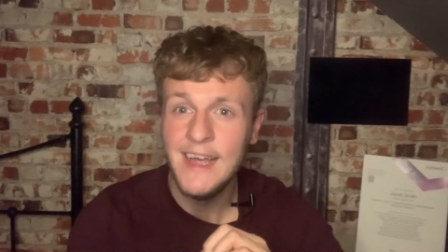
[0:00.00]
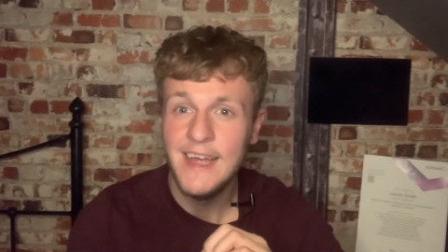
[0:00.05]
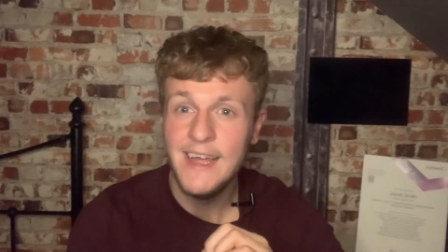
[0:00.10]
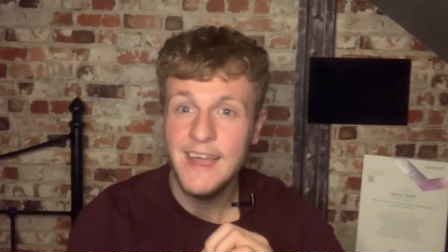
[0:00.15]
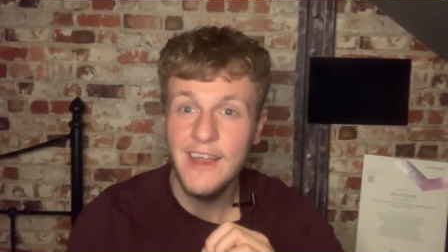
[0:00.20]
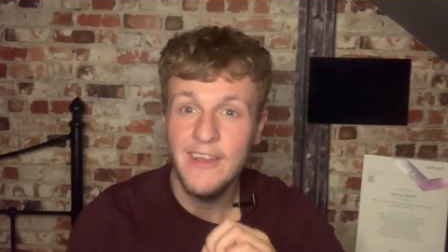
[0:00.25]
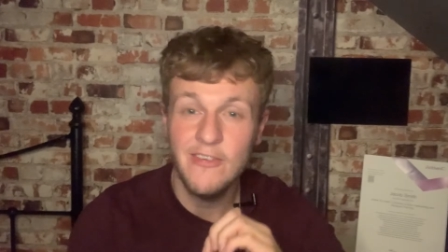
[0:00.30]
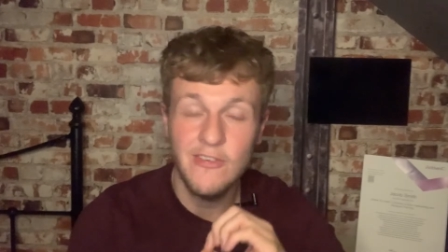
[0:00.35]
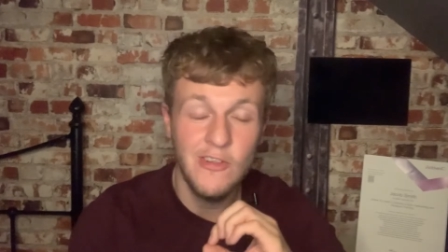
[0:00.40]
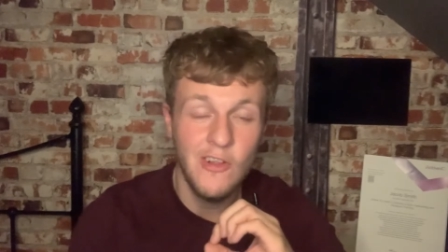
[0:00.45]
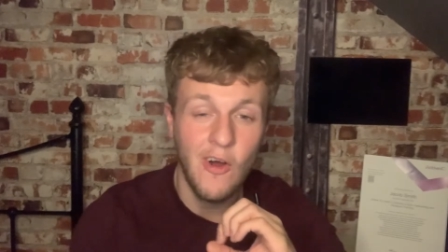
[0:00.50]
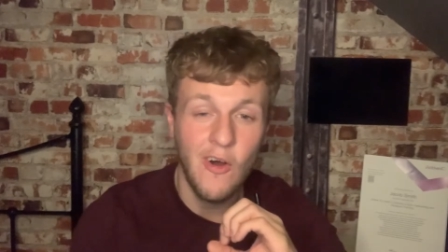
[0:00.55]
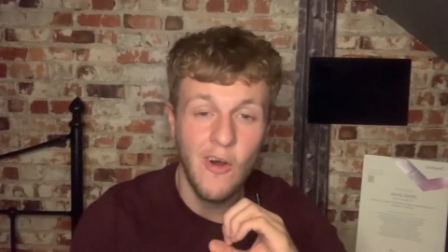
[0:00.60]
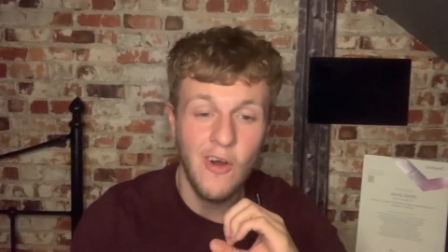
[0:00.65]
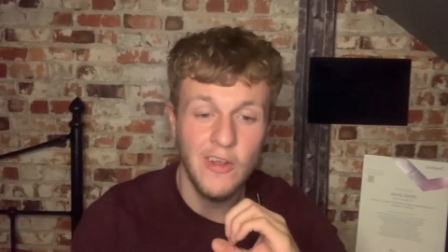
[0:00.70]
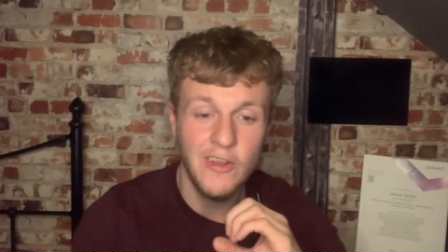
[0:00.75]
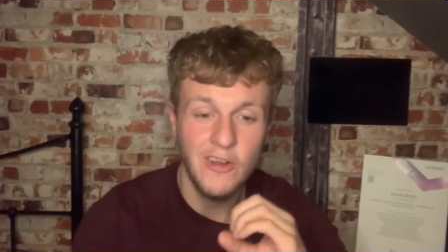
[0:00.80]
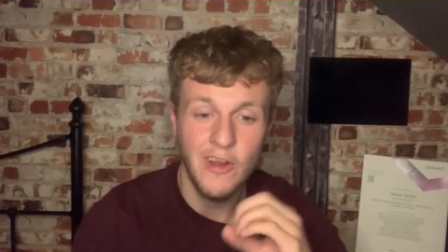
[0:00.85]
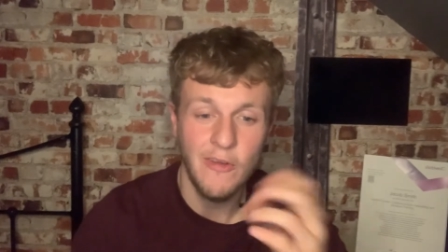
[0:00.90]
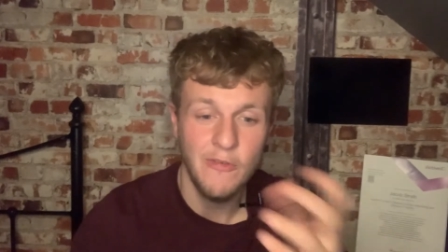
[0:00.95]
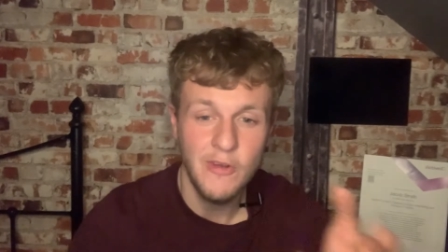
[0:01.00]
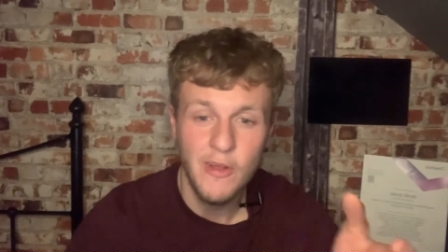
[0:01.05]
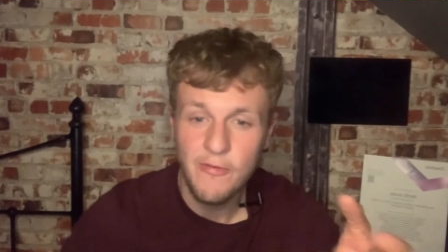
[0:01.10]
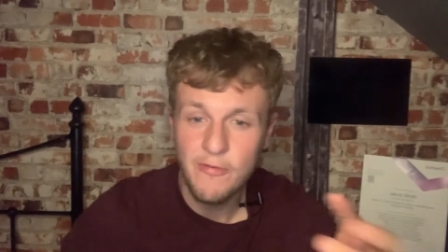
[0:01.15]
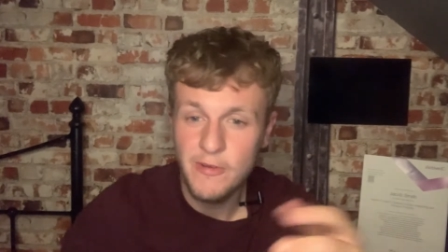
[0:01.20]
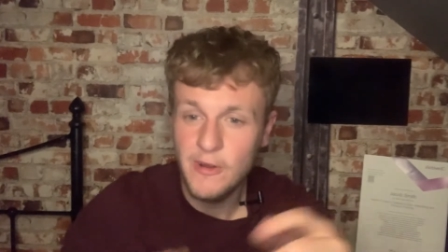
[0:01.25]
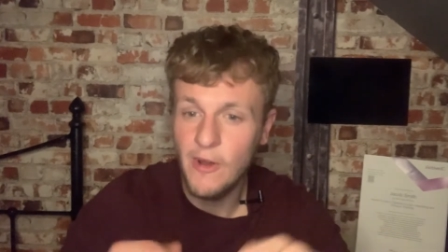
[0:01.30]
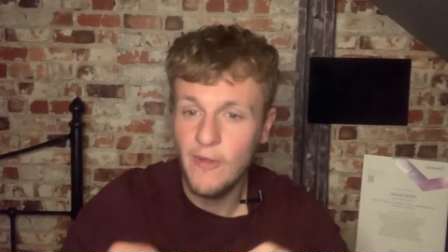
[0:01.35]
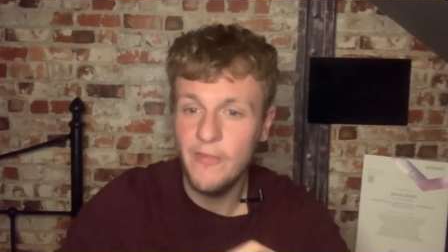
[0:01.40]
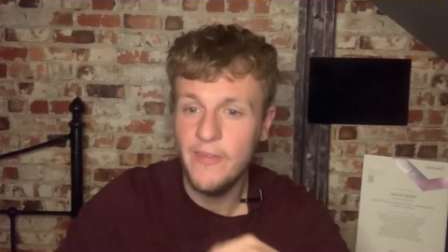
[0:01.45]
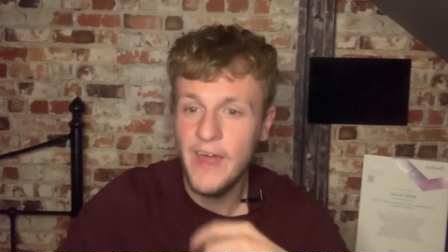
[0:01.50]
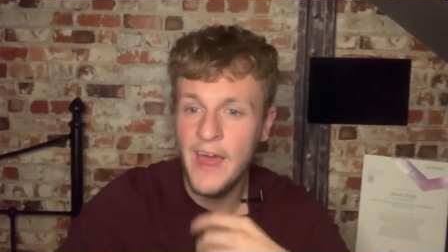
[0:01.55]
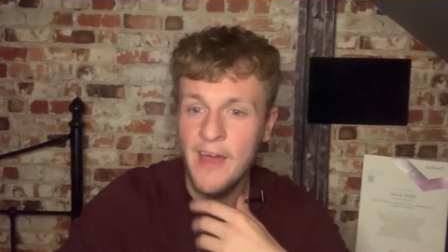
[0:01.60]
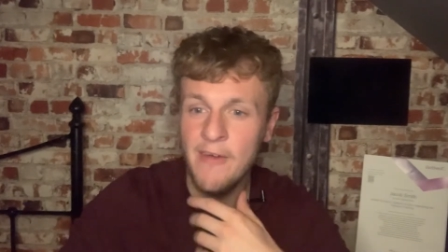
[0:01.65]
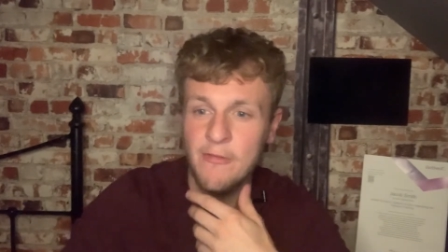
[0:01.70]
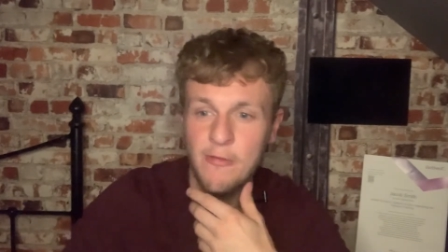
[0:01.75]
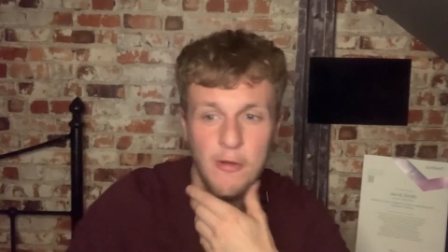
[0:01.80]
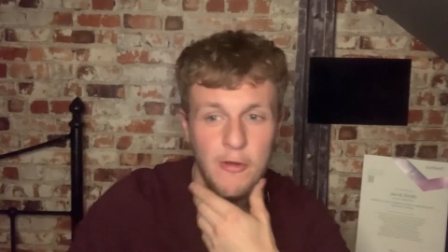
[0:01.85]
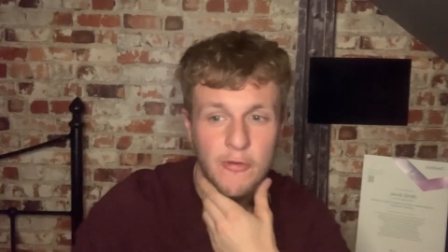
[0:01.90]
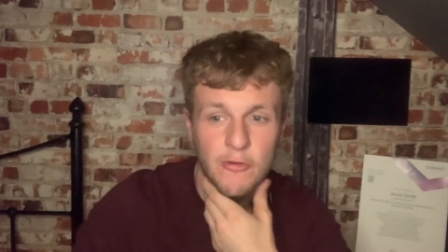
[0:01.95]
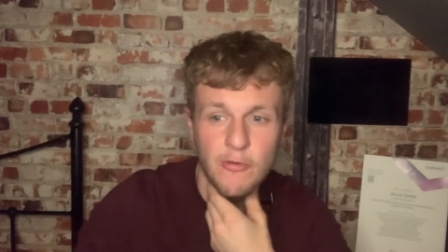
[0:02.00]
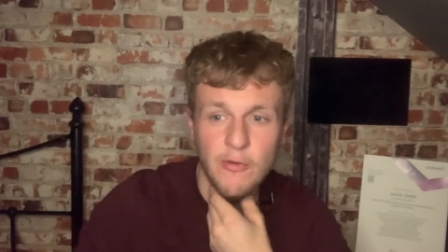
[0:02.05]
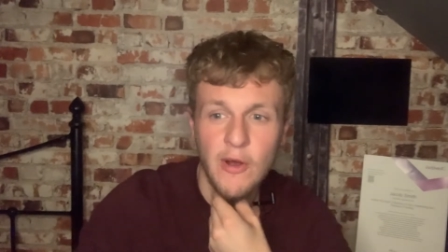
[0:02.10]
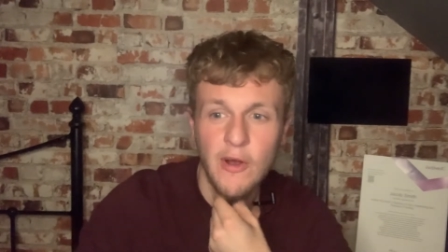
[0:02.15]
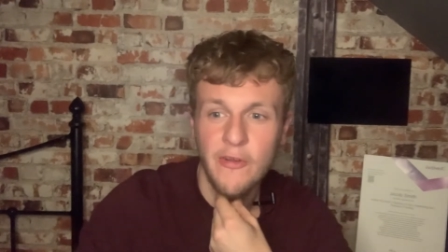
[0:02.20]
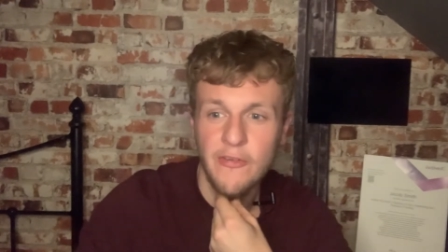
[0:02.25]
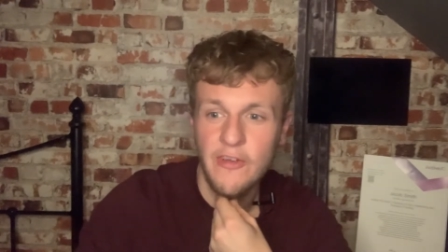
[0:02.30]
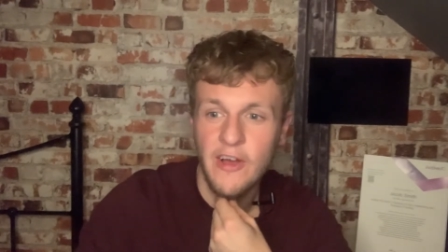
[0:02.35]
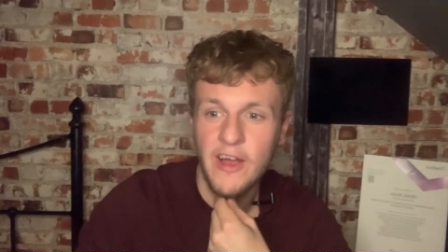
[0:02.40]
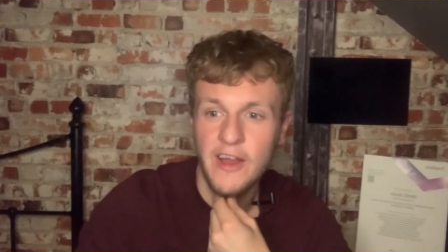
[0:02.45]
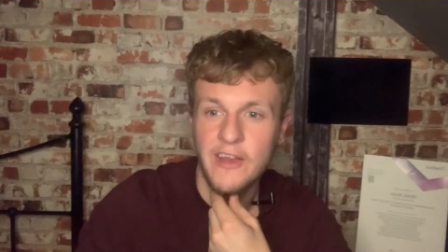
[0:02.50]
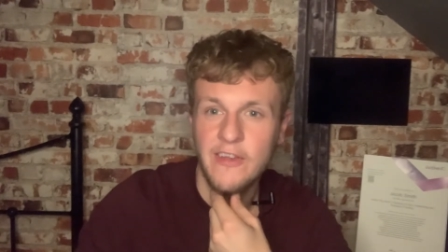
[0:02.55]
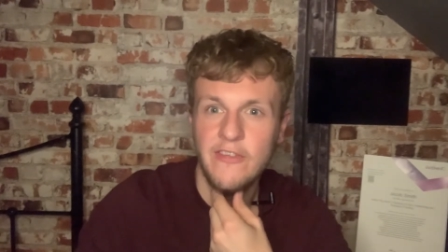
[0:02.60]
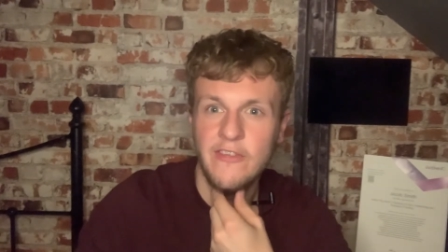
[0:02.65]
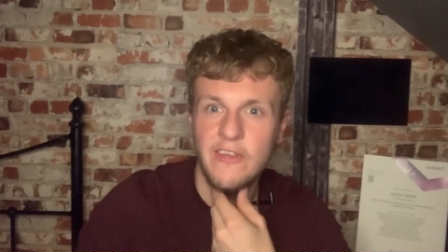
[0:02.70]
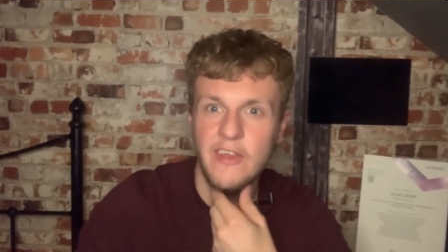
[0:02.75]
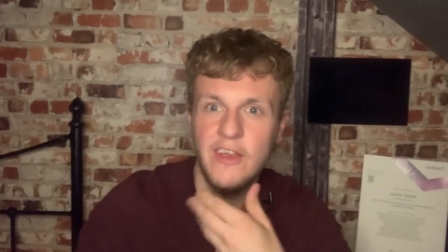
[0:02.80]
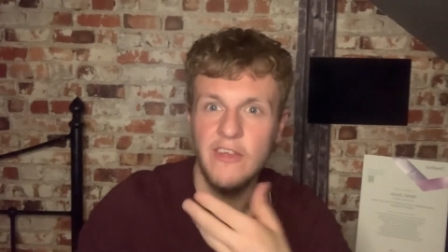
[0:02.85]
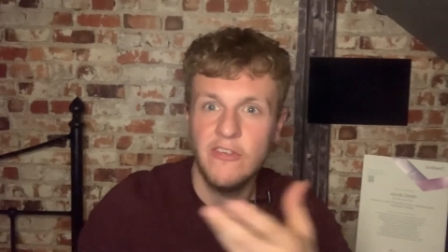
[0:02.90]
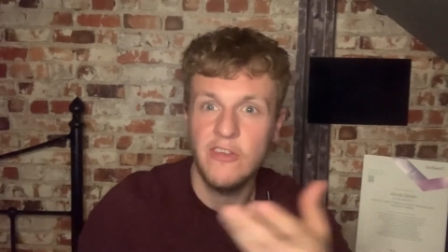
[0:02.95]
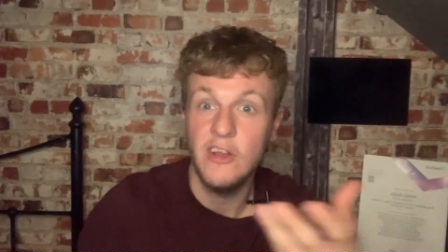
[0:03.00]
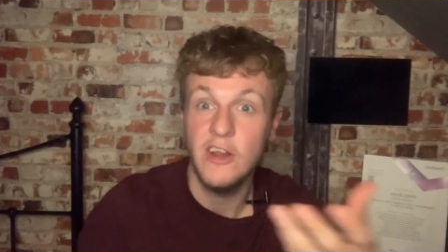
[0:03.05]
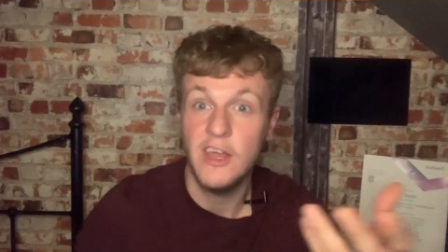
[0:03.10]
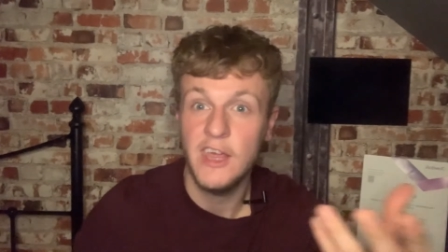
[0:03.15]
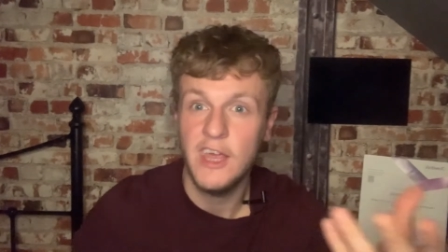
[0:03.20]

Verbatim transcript: It's not, you know, nothing on there for as far as I can see is going to